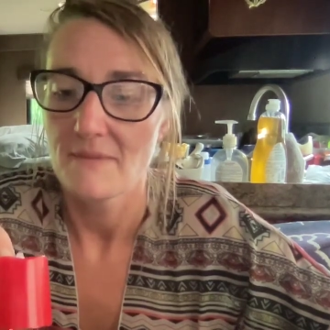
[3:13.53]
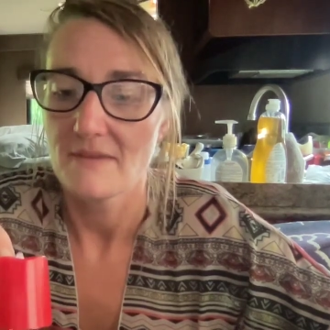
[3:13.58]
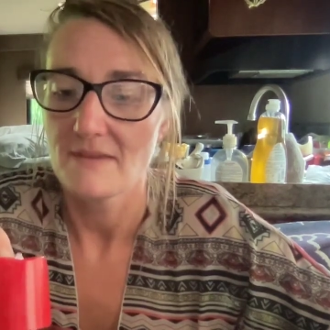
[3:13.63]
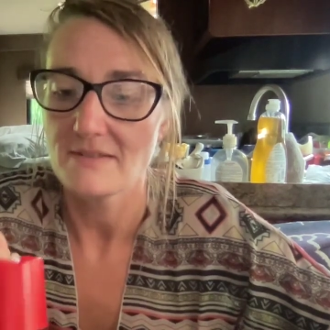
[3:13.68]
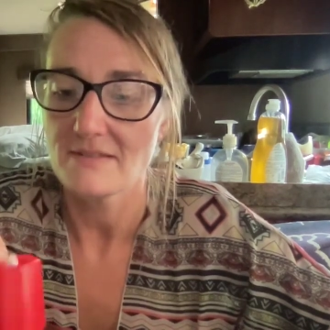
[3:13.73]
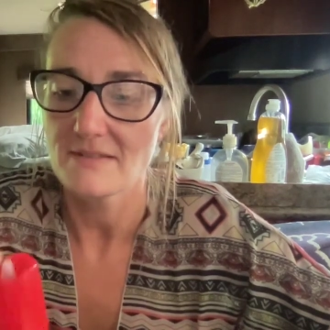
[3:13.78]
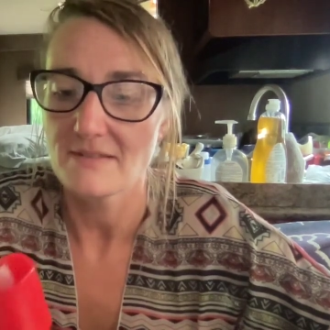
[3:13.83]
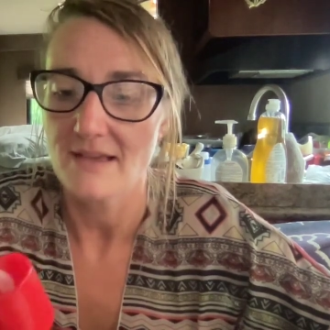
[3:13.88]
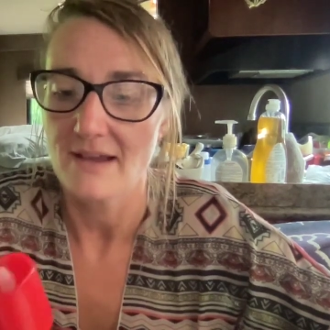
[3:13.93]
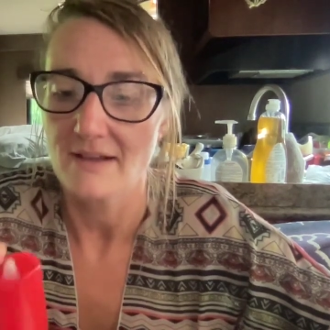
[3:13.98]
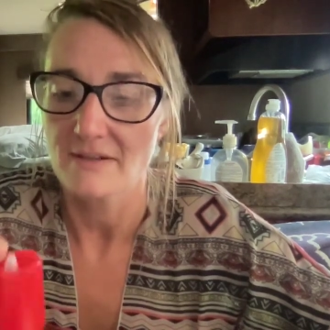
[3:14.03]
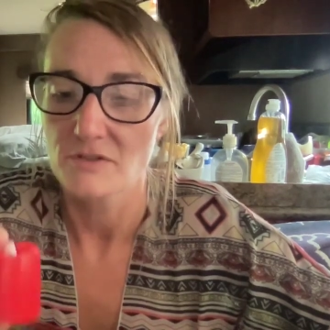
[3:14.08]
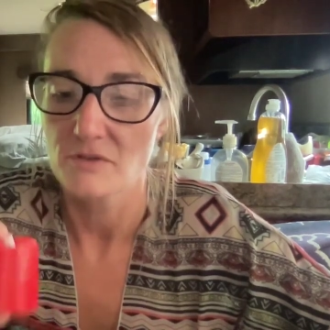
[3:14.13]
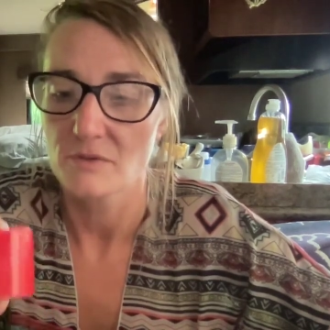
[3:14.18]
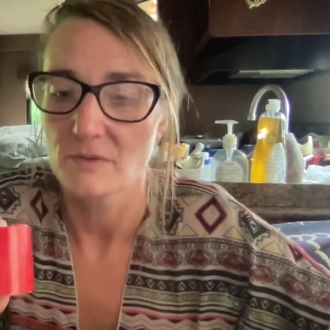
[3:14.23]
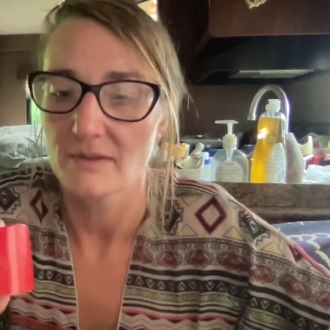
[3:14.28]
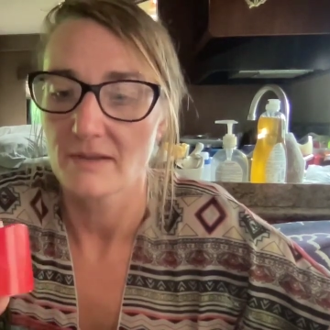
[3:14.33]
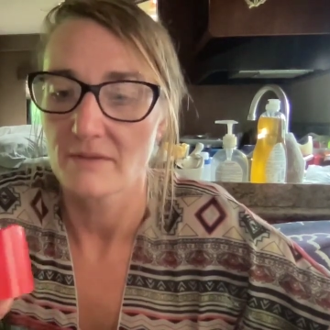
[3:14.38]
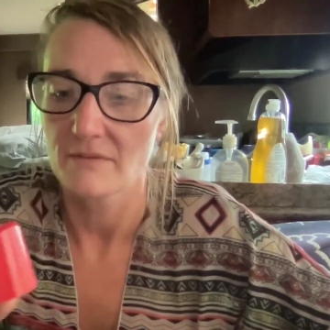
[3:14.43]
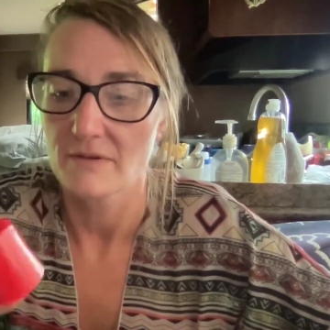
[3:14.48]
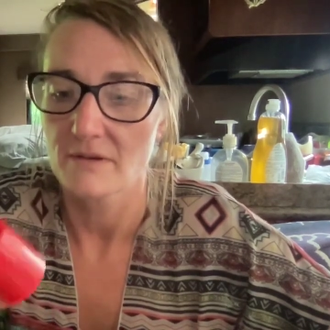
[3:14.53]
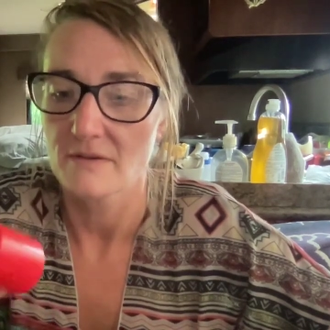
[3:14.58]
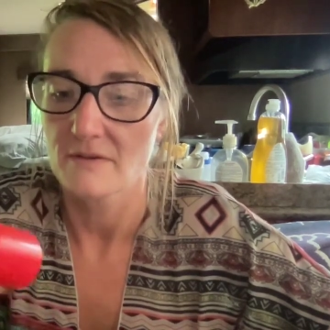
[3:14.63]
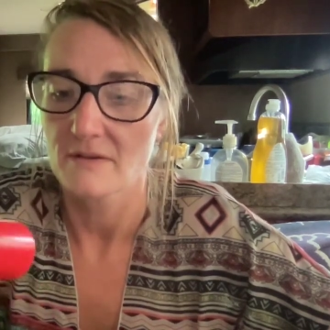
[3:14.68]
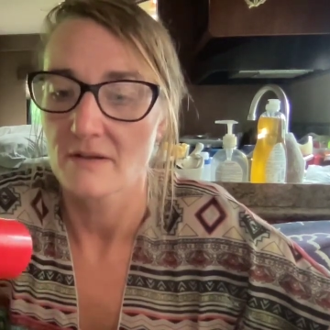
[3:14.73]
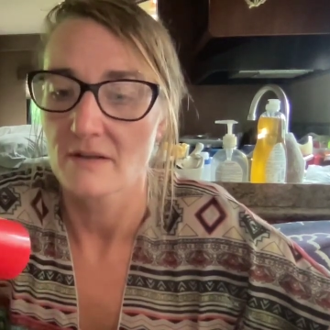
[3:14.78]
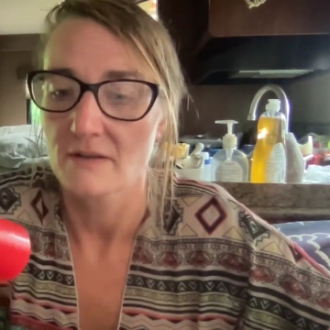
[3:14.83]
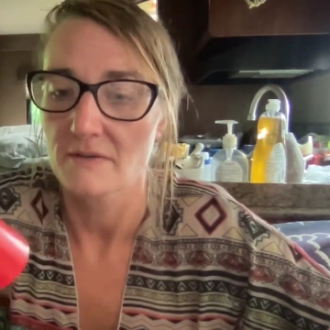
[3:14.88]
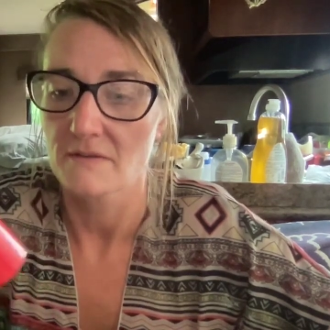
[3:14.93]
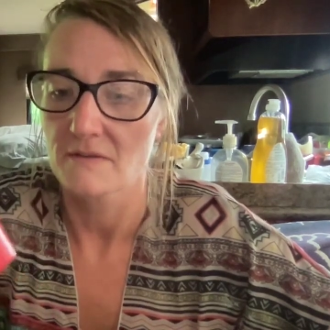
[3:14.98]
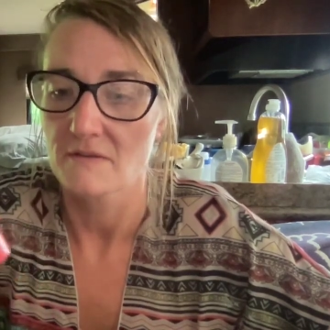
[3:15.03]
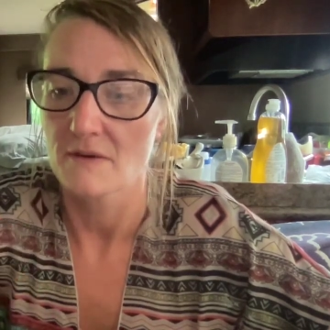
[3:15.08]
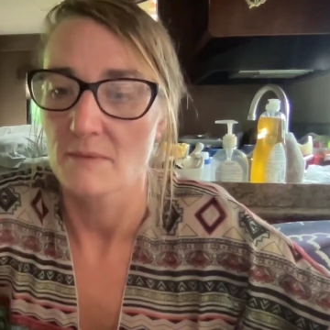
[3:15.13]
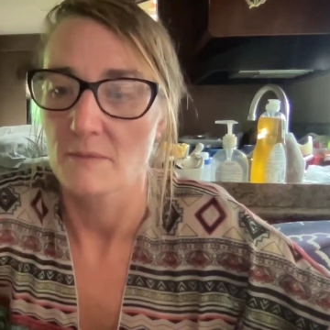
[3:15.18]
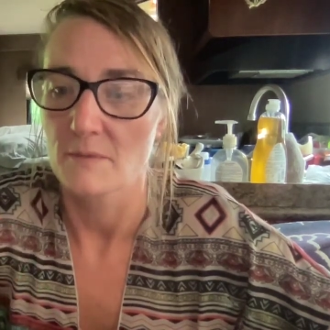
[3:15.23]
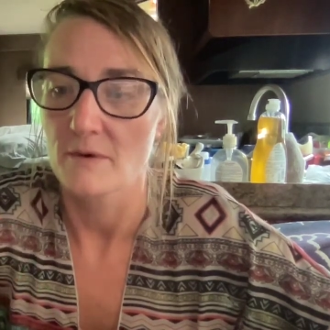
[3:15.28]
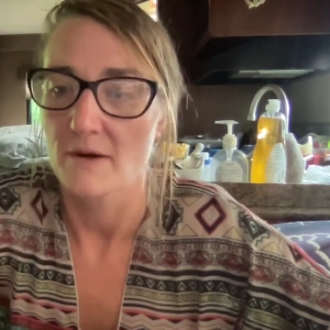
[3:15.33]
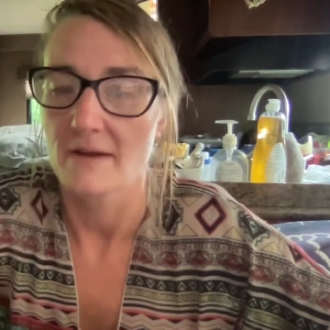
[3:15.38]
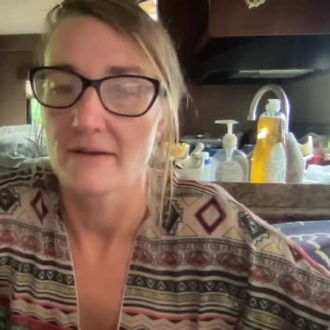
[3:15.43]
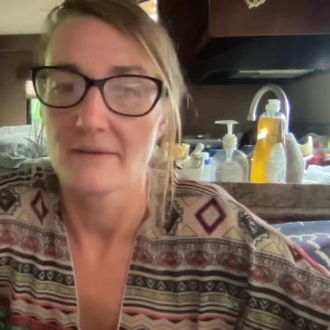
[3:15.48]
This is actually every other color
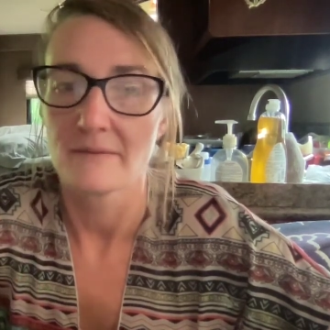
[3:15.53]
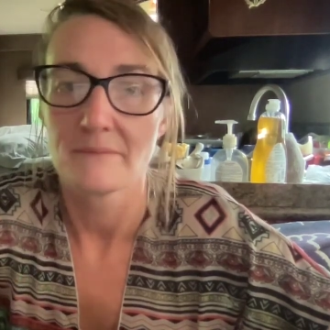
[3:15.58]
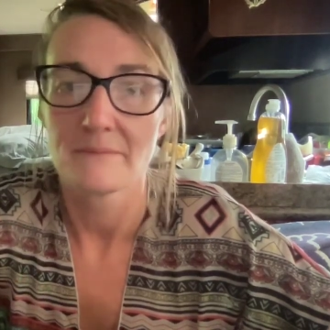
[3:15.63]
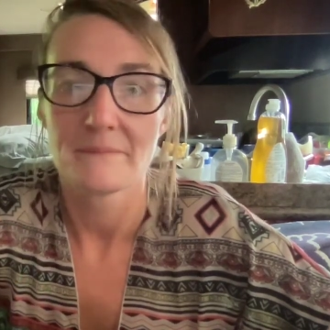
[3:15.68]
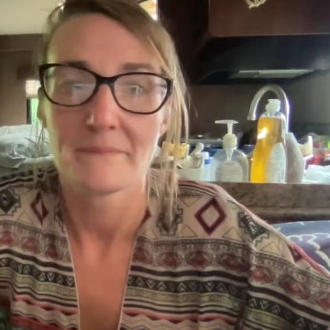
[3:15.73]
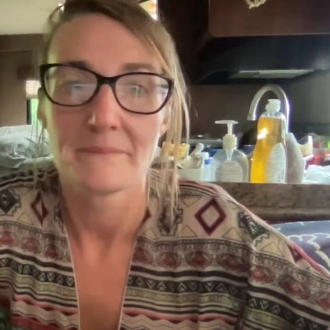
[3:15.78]
except red.